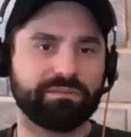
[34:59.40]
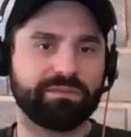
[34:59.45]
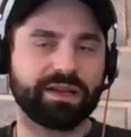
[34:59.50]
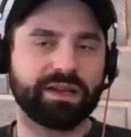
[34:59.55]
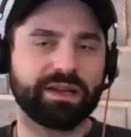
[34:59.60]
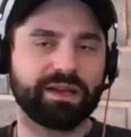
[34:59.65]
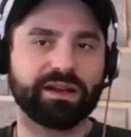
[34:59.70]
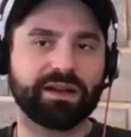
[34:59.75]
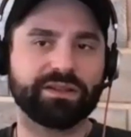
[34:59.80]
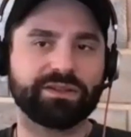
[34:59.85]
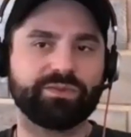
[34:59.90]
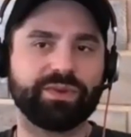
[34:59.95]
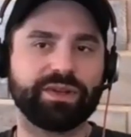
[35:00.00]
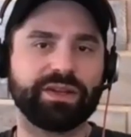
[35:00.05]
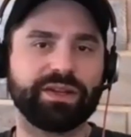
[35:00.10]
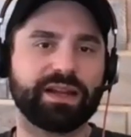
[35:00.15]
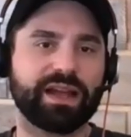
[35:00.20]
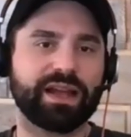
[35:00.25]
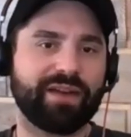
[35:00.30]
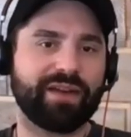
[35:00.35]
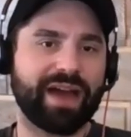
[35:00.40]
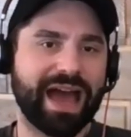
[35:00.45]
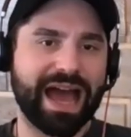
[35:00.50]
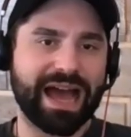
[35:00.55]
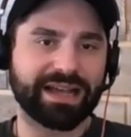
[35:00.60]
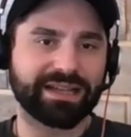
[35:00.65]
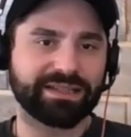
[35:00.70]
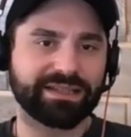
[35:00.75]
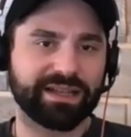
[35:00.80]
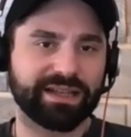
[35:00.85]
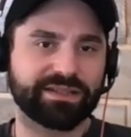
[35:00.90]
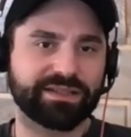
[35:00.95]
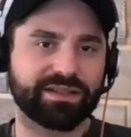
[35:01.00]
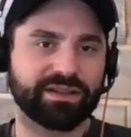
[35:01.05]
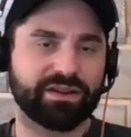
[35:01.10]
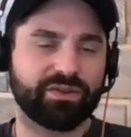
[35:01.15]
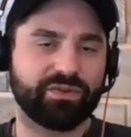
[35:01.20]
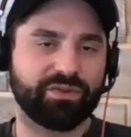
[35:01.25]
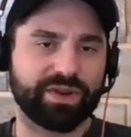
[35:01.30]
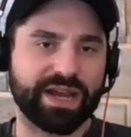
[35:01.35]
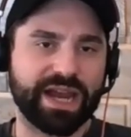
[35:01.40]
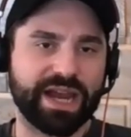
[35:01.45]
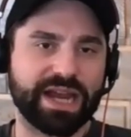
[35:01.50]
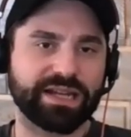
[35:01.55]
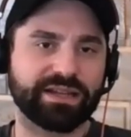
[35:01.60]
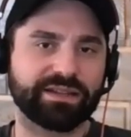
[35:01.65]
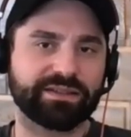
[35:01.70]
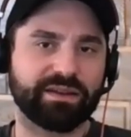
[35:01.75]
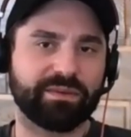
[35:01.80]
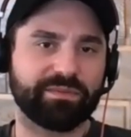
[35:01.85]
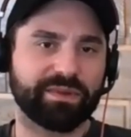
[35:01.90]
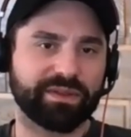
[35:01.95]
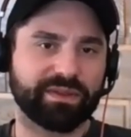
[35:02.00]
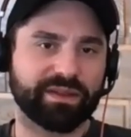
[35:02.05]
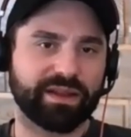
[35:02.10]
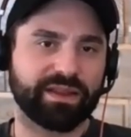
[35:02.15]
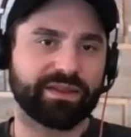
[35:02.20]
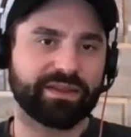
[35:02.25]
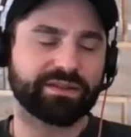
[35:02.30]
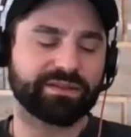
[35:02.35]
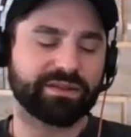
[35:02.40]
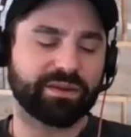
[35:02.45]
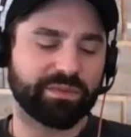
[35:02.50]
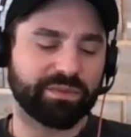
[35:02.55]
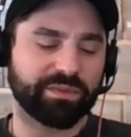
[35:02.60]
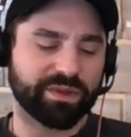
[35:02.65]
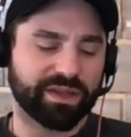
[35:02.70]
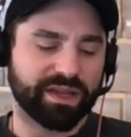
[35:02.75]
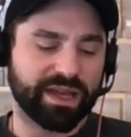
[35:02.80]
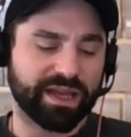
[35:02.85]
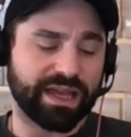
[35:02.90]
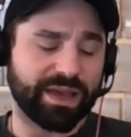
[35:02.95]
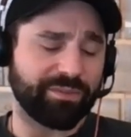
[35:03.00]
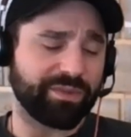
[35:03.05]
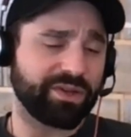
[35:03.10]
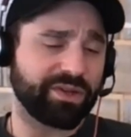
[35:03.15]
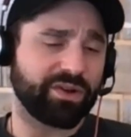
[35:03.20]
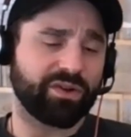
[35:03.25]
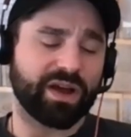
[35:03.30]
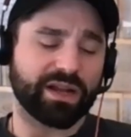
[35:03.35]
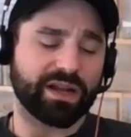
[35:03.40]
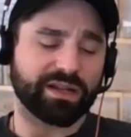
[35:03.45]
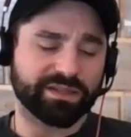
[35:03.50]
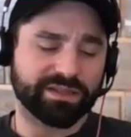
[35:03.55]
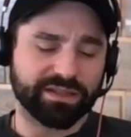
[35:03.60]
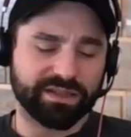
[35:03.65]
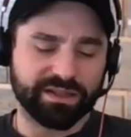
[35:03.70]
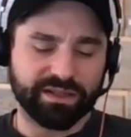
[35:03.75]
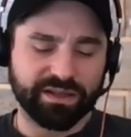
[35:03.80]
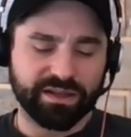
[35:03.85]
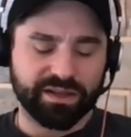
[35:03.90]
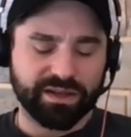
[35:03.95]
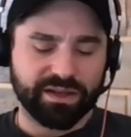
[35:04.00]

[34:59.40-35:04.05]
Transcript: because we didn't have access to creating something that I think someone would like. And we don't honestly,